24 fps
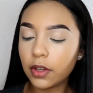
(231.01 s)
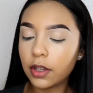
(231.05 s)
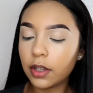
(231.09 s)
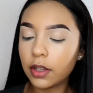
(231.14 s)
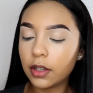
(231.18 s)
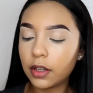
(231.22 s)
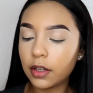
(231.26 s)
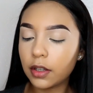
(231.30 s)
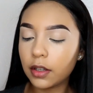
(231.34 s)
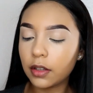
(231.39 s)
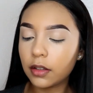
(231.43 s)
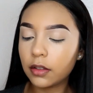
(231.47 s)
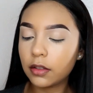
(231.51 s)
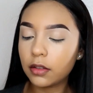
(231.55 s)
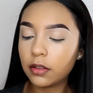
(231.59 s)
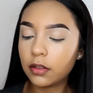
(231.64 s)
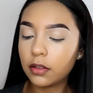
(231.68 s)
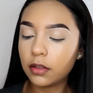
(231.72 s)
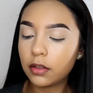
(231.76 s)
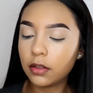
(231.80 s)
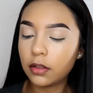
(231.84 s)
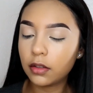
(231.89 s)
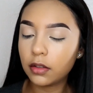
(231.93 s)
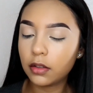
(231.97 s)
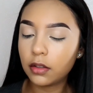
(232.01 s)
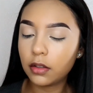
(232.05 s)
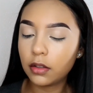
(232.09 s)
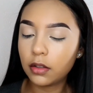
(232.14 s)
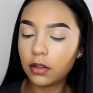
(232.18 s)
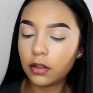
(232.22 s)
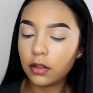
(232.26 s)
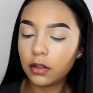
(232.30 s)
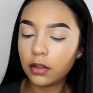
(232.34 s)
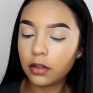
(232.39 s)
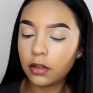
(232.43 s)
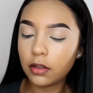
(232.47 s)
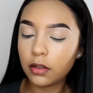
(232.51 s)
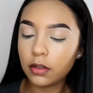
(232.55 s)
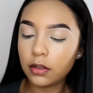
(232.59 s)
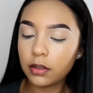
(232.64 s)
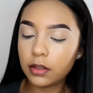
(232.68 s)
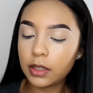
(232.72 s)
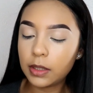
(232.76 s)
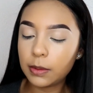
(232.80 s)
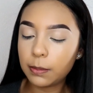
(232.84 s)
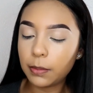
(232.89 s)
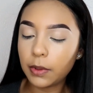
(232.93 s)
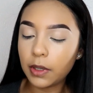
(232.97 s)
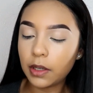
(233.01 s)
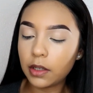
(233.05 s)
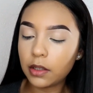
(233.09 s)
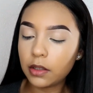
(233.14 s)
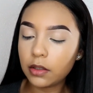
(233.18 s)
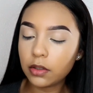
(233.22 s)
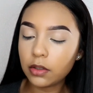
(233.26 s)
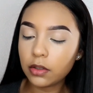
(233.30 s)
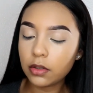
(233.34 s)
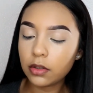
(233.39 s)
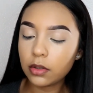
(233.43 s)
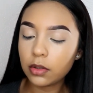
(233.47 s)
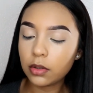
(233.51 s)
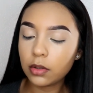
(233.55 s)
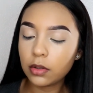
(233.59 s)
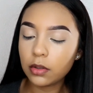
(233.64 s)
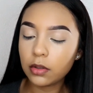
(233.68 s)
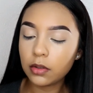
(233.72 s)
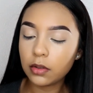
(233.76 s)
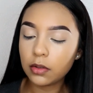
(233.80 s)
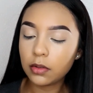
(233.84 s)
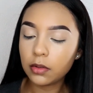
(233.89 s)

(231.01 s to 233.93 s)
the sponge